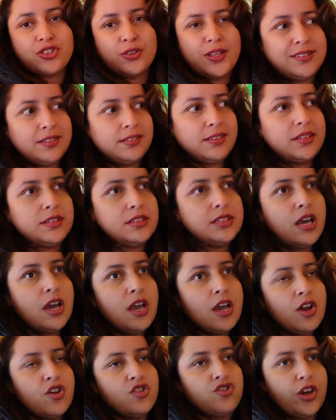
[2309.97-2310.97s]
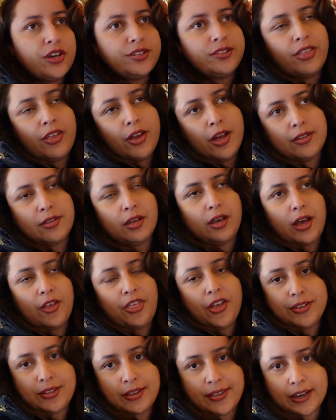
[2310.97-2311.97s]
So this isn't just a
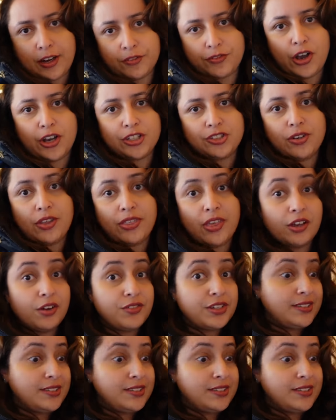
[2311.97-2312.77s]
uh, 30th anniversary thing.